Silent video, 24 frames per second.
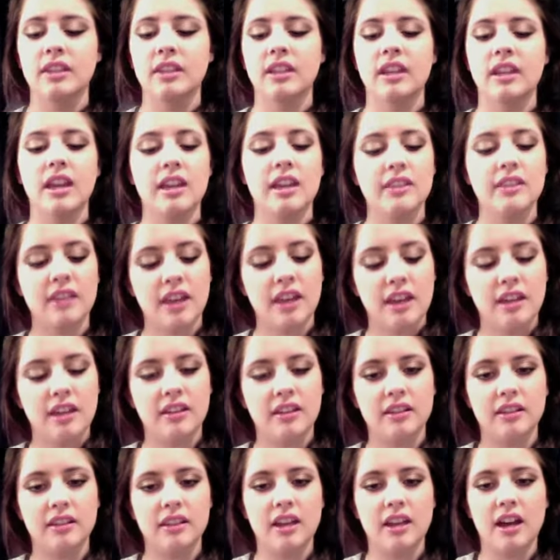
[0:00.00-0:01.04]
And
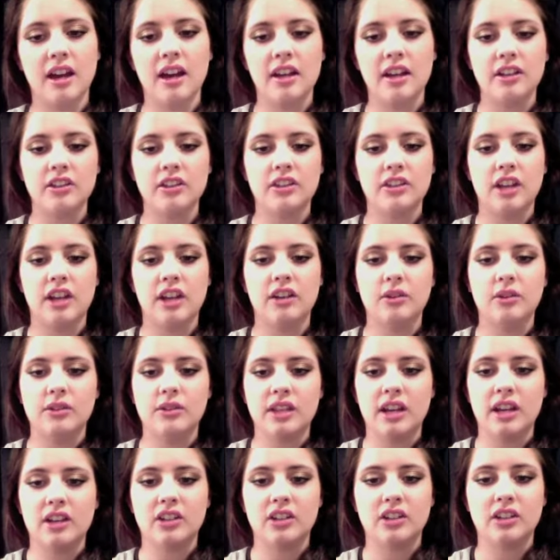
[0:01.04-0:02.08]
then the eyeshadows
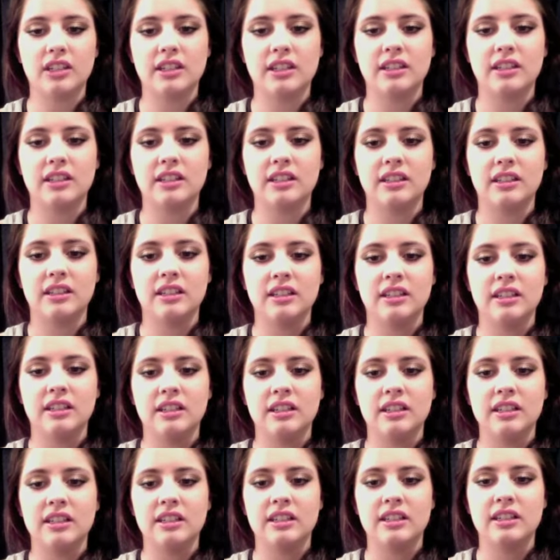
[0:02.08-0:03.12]
actually
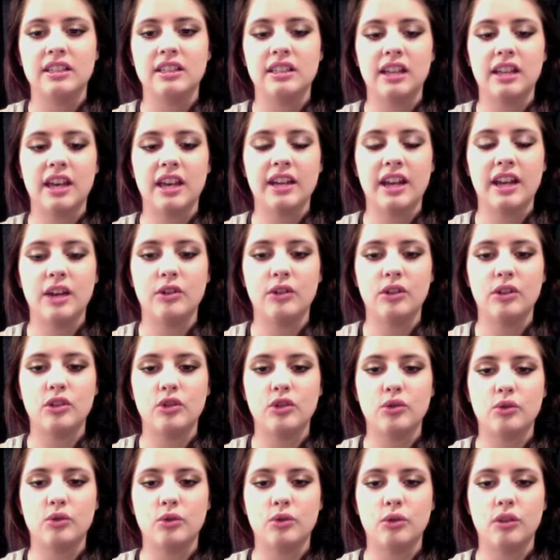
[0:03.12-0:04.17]
slide out in a
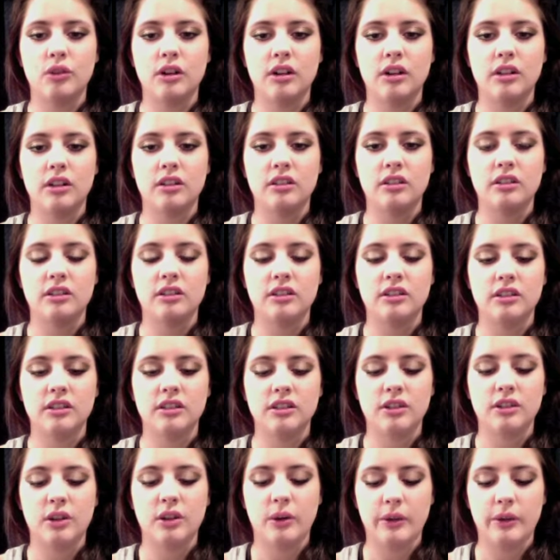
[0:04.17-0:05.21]
drawer.
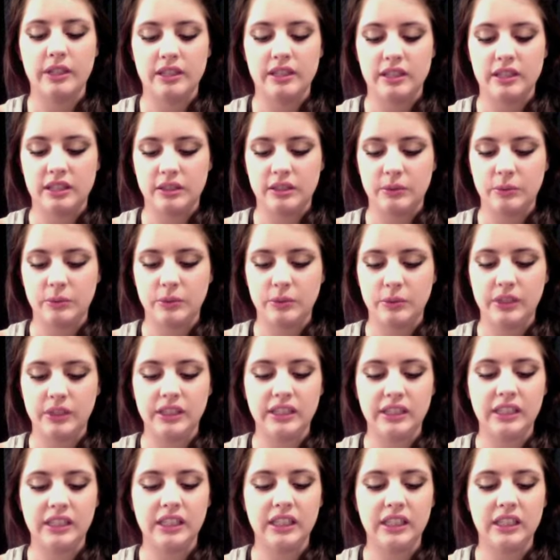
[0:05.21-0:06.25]
So it's
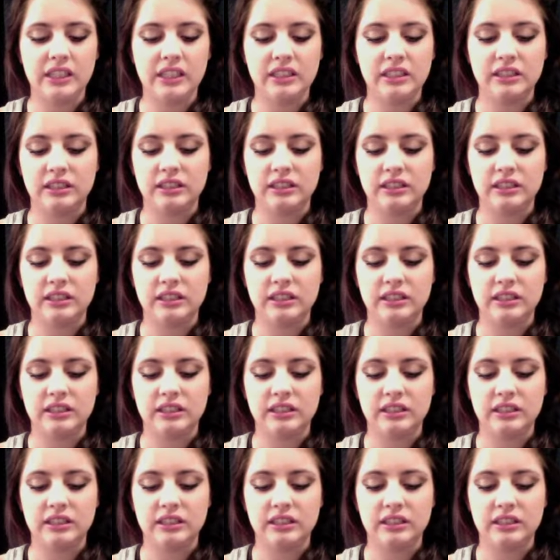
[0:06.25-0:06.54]
really,